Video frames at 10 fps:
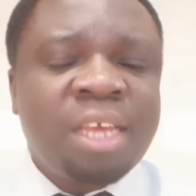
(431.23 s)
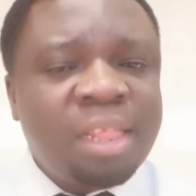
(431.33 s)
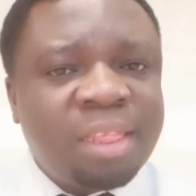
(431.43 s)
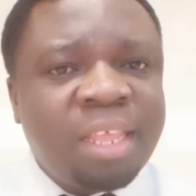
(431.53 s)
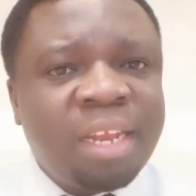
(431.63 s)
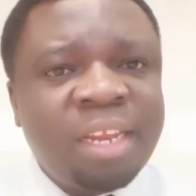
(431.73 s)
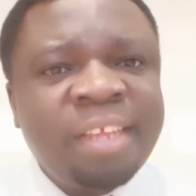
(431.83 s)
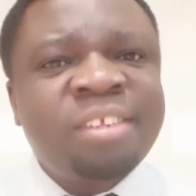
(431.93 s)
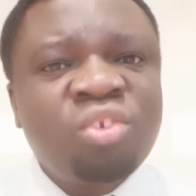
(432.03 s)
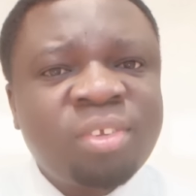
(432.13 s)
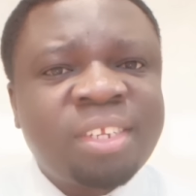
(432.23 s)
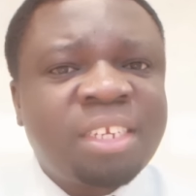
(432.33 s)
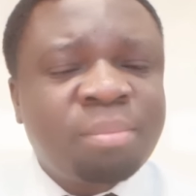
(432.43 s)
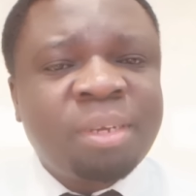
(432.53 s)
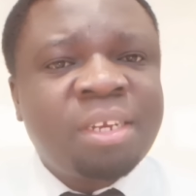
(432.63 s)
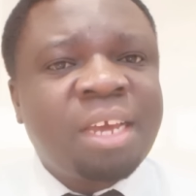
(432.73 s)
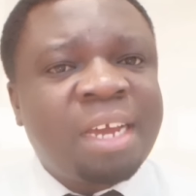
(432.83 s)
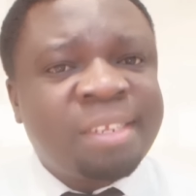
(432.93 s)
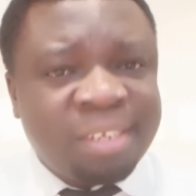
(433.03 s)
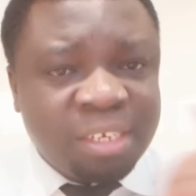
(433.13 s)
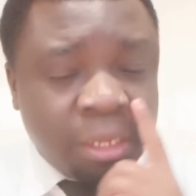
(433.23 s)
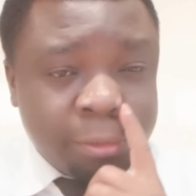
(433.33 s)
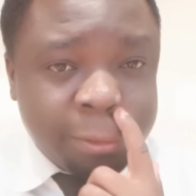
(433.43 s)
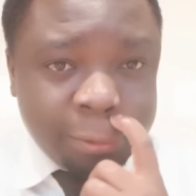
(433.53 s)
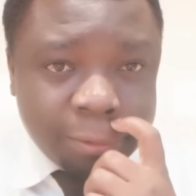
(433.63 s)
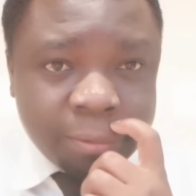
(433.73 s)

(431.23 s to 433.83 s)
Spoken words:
Then his new statement at State House.